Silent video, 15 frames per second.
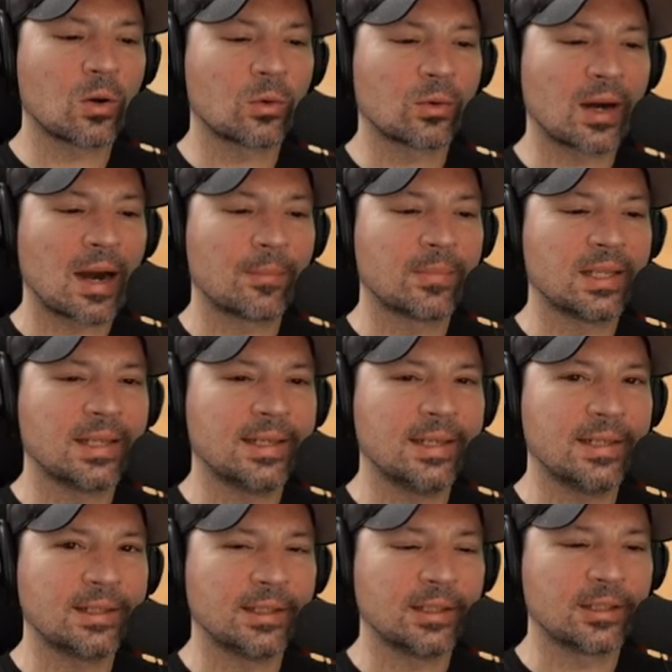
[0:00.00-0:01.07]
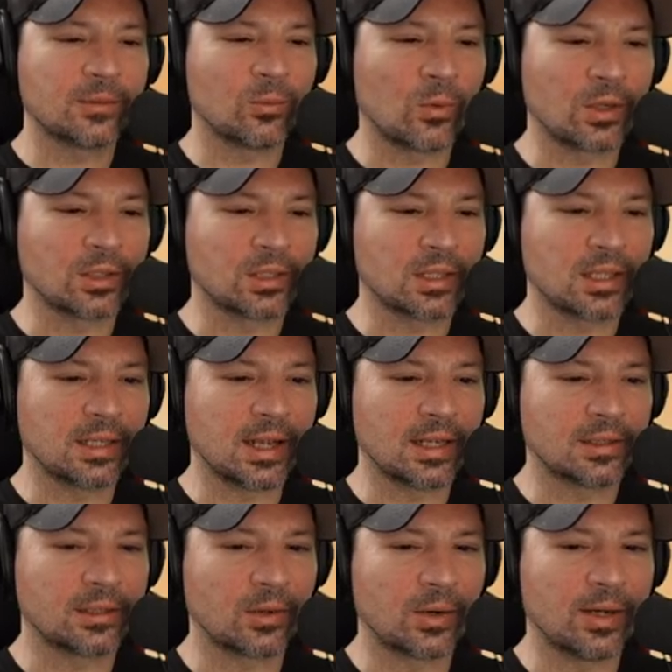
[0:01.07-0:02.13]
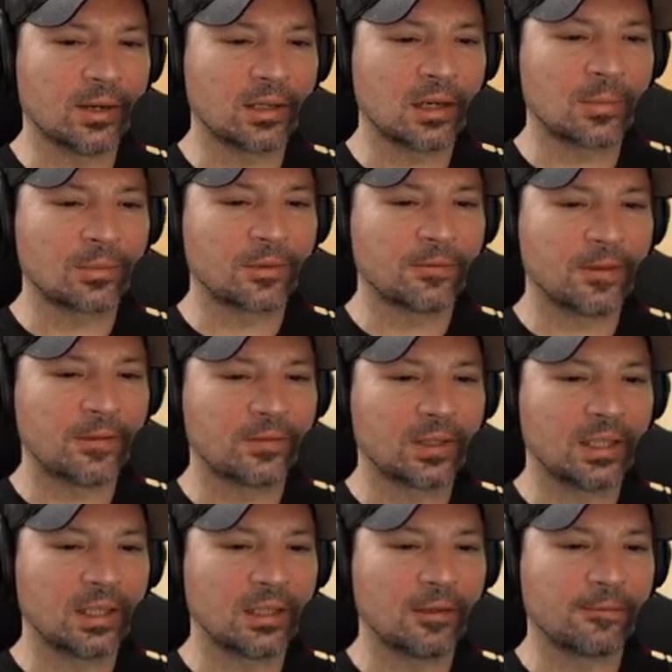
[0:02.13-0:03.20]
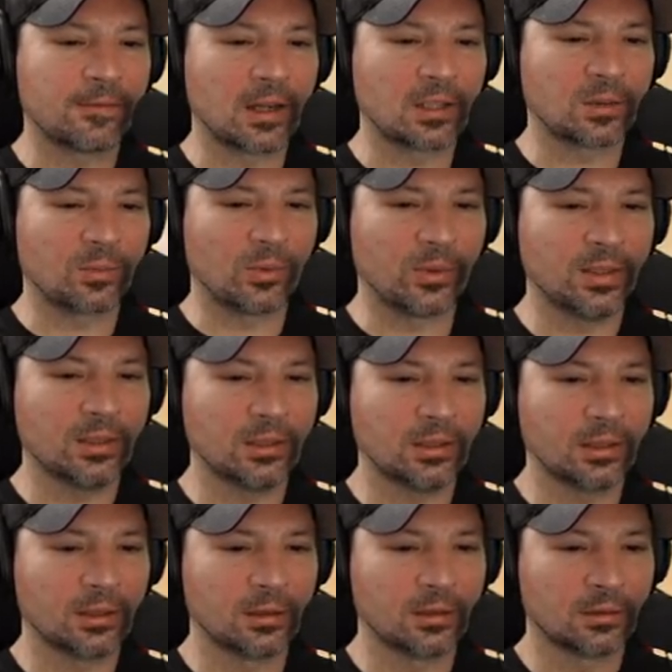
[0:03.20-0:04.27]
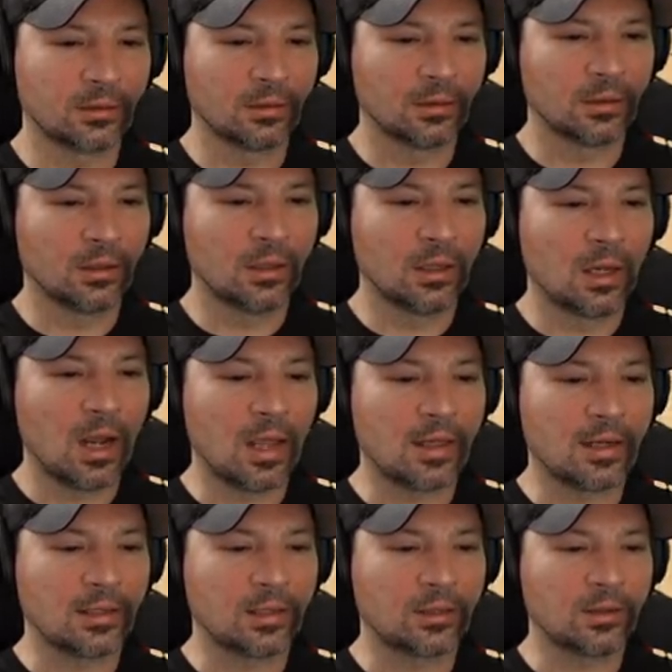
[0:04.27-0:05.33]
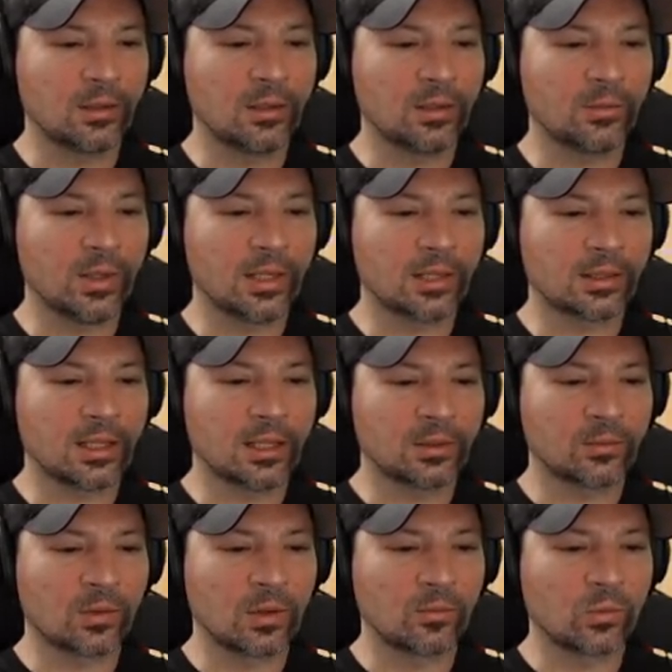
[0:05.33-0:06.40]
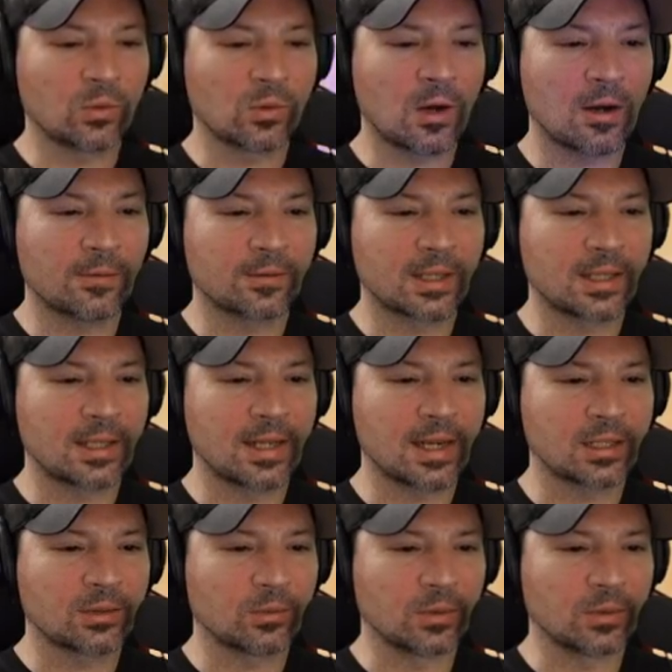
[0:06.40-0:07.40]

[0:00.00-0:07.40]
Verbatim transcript: grab the easiest ones to get. So here comes 15 defense points. And then as soon as we get this one, we're off to the next